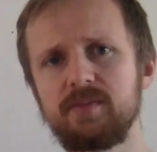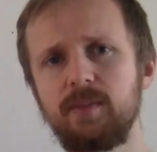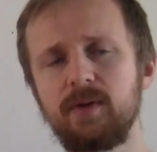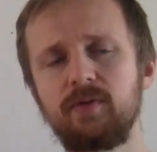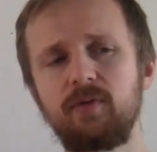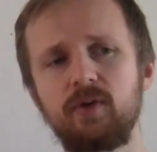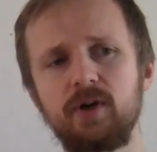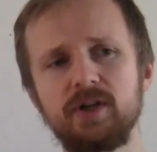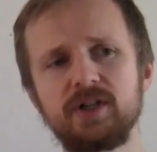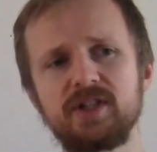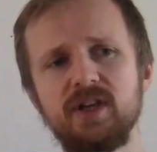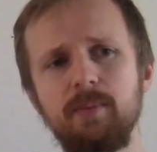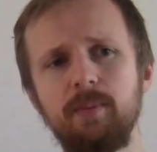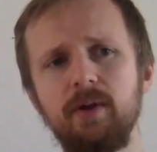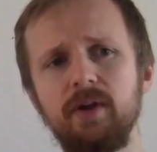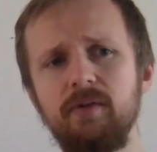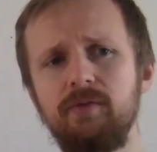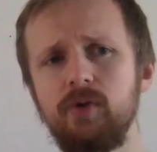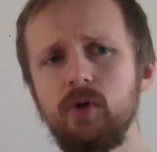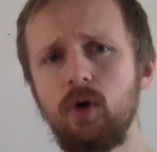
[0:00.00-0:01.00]
But for
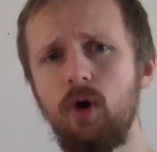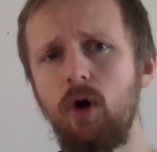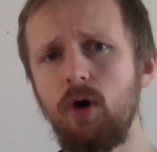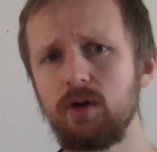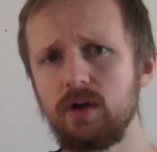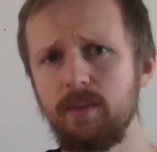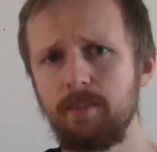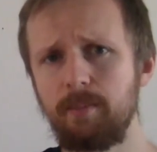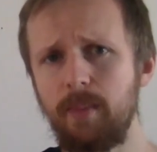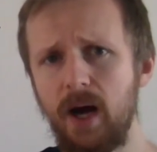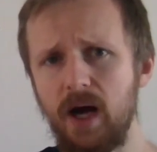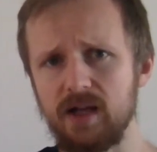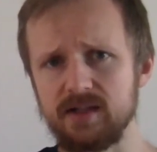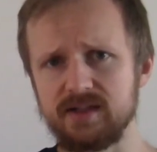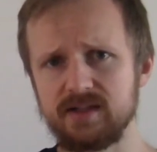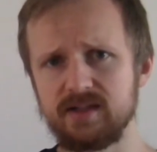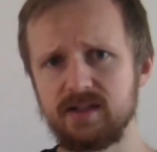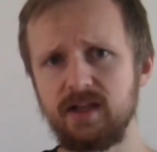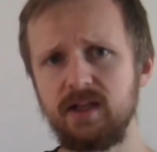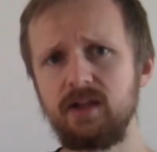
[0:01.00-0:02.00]
example, if you're on a
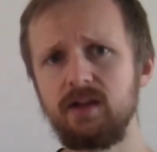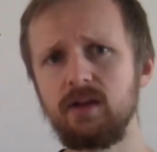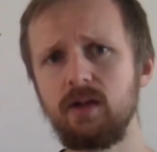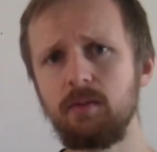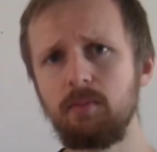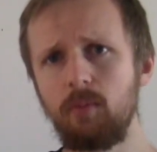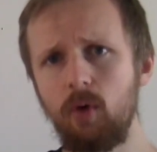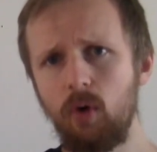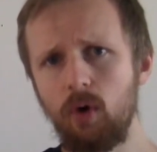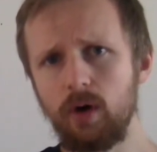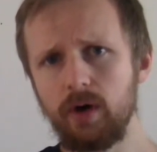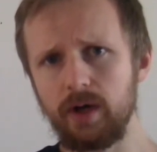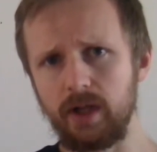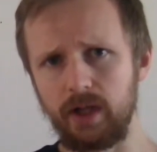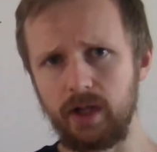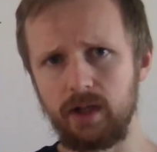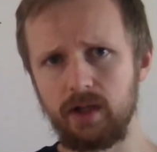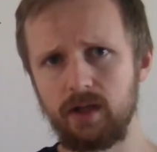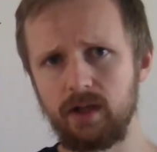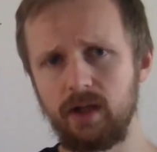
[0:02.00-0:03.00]
bus in the
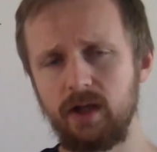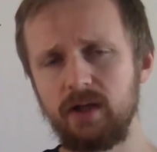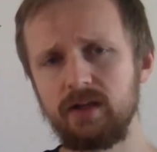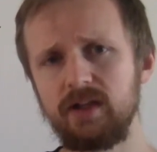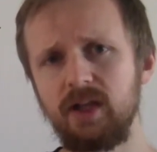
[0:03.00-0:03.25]
morning,